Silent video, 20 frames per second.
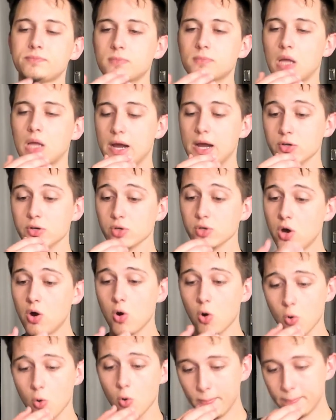I
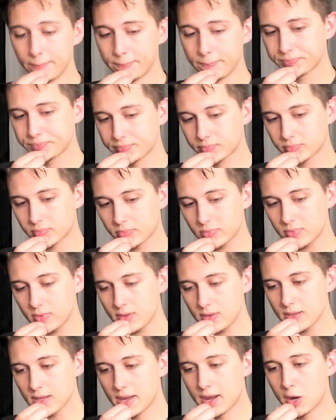know
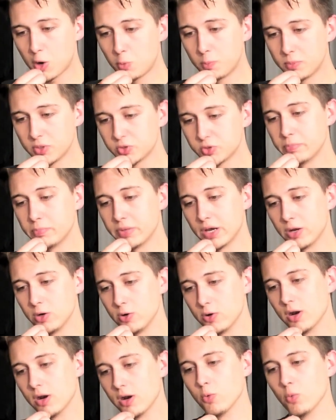how much
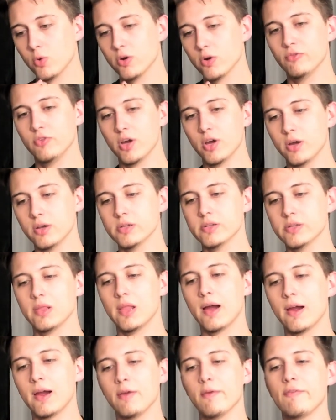better I would have done in
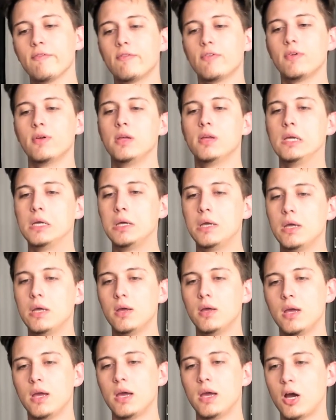life,
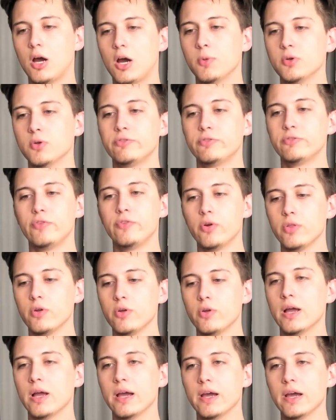how much further
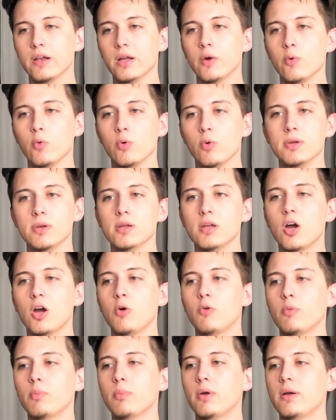ahead I would be,
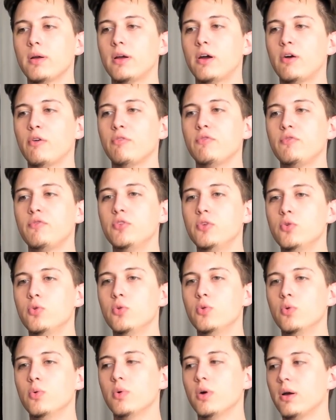how
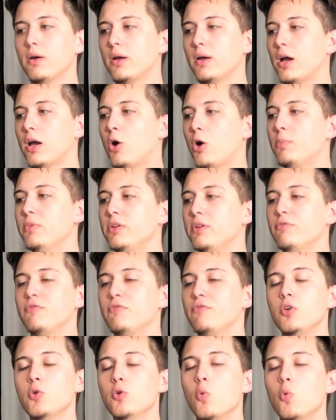many
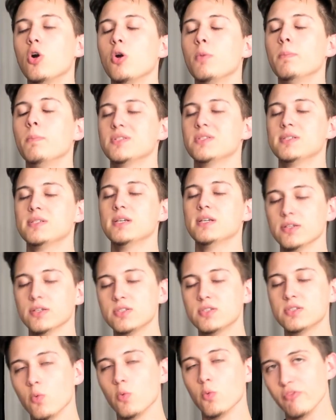fewer mistakes I
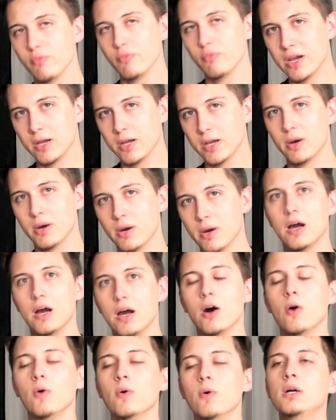would have made by
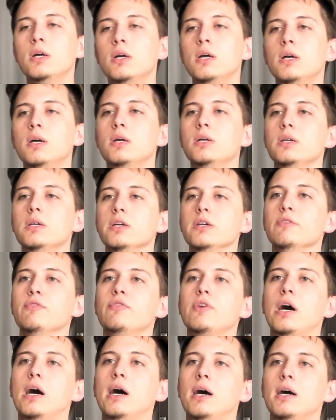now if
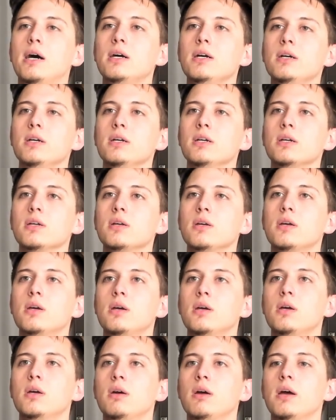I
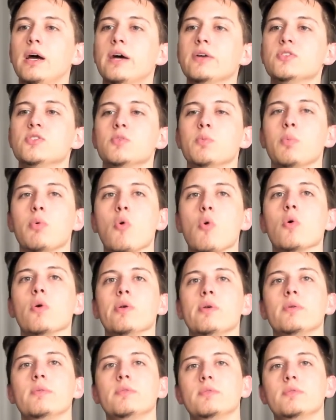had support.